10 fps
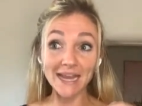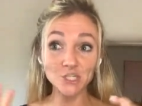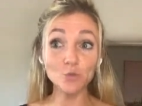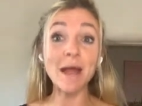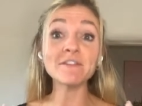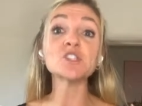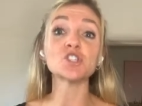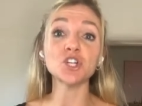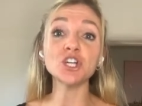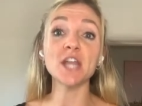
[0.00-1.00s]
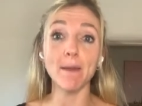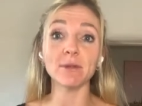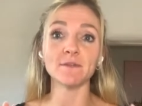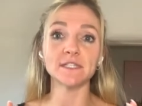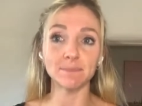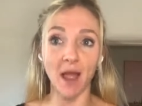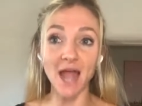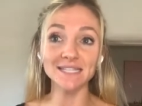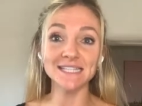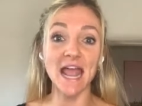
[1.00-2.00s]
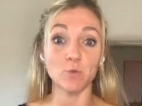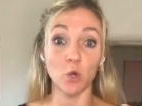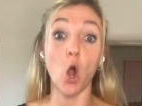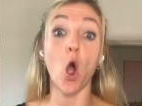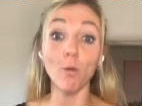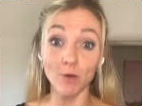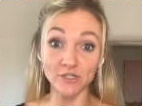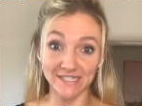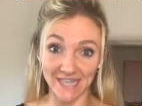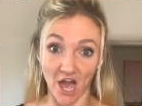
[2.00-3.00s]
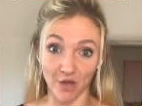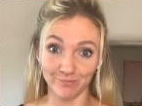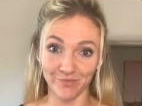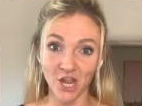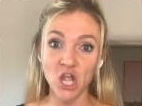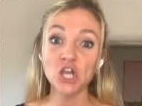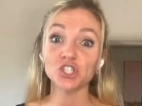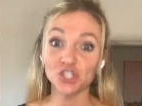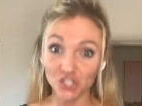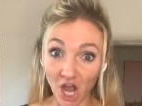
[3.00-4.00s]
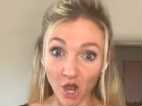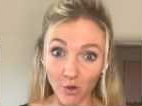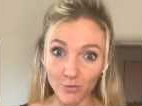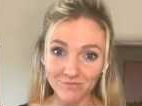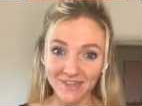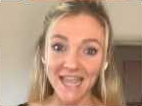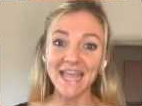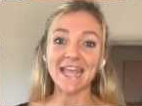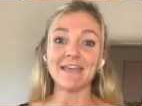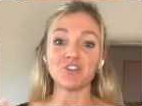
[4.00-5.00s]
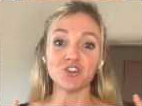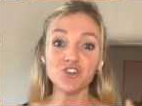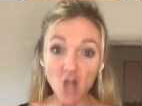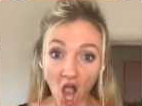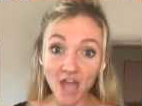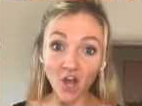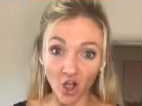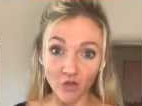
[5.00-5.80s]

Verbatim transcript: I do have a certain number of spots, and we're almost there. So if you're not